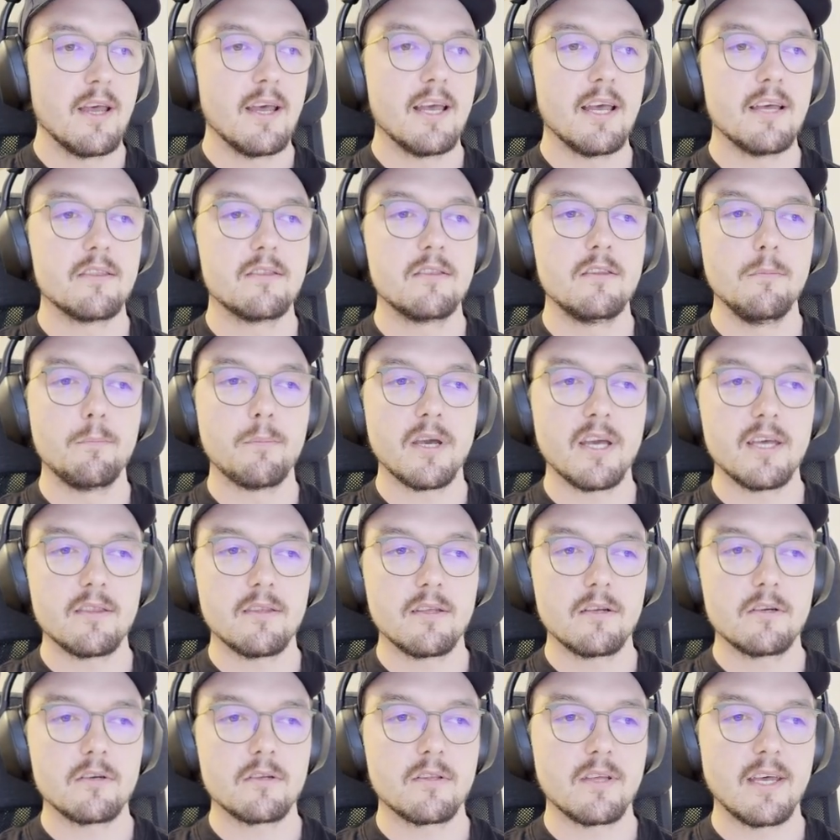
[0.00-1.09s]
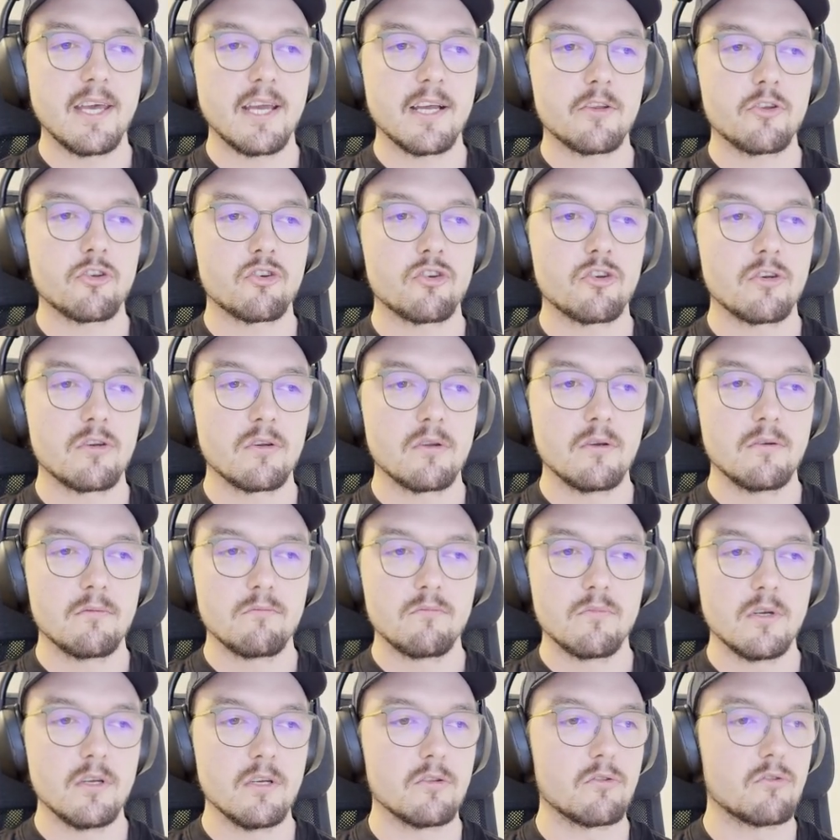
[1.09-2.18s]
And depending on the action,
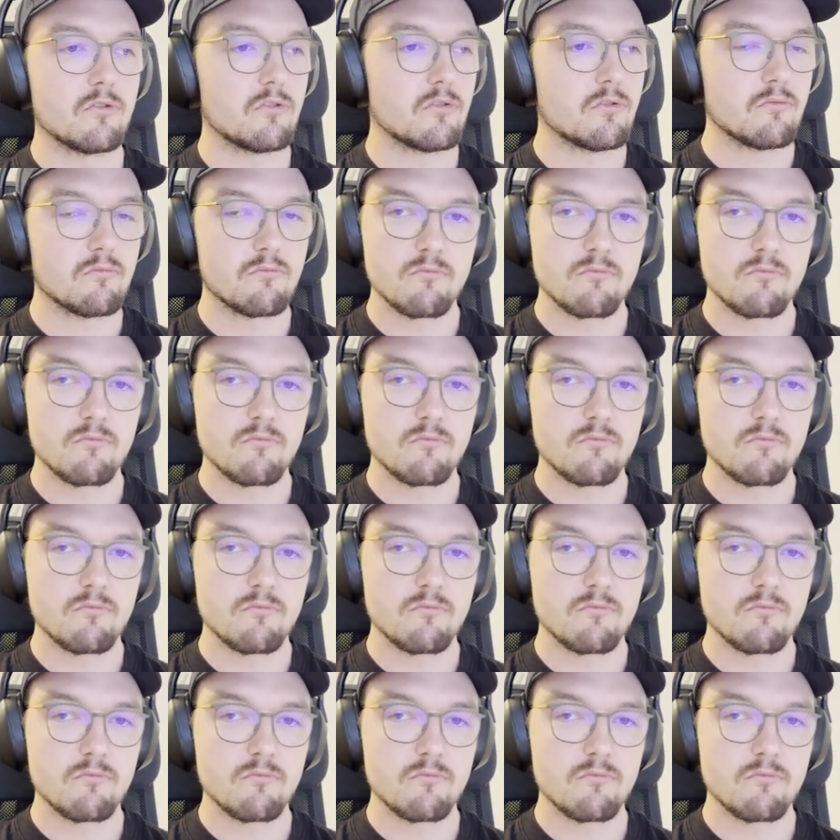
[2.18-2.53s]
it